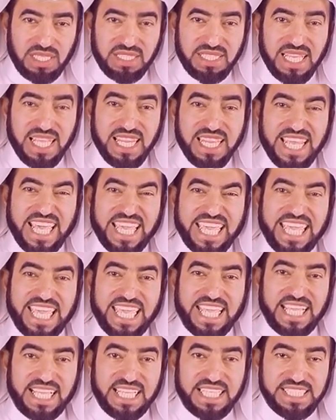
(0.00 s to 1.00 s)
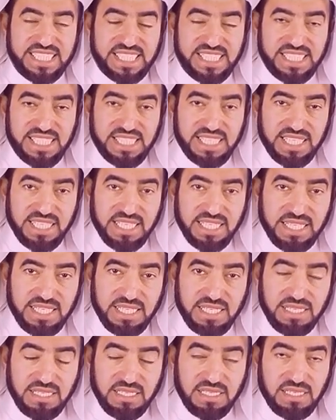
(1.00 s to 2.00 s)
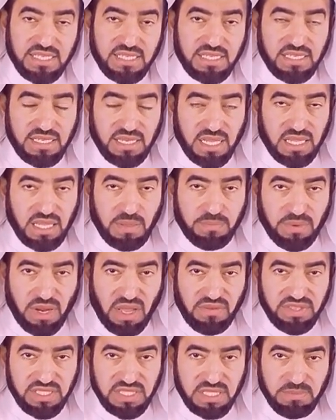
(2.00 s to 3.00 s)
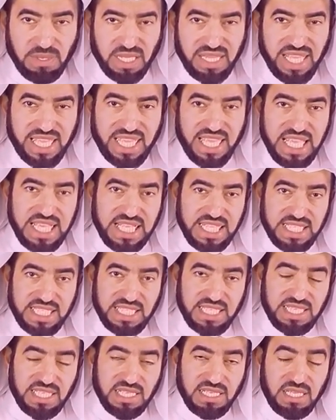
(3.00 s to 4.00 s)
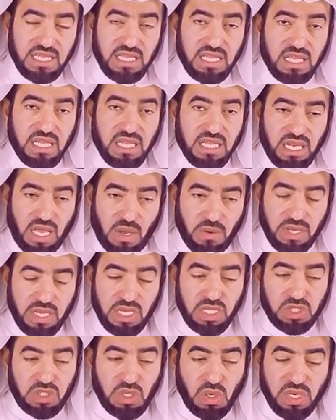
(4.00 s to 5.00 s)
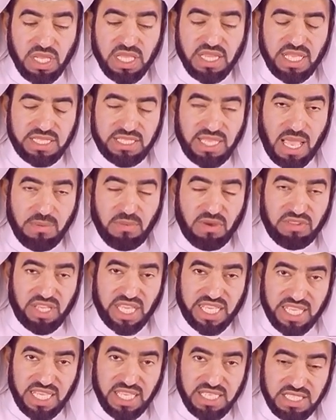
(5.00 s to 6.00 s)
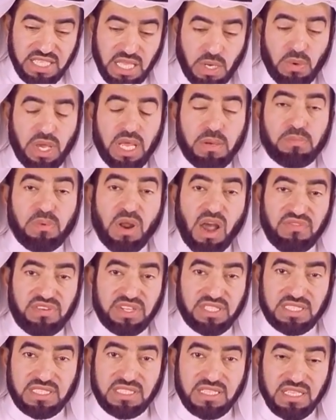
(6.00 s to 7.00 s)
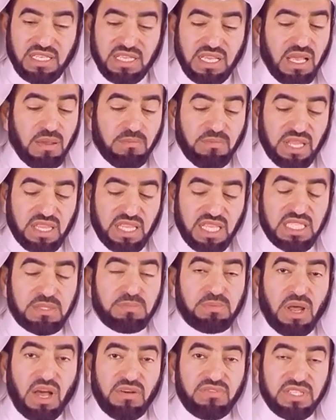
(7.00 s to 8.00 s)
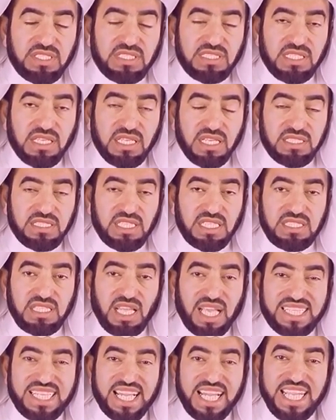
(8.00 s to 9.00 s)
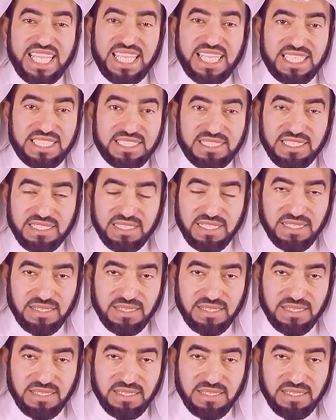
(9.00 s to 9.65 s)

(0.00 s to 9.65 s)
it the kings. Not the prophets, but the kings. Now, during the time of the kings, there were prophets, but these prophets did not lead.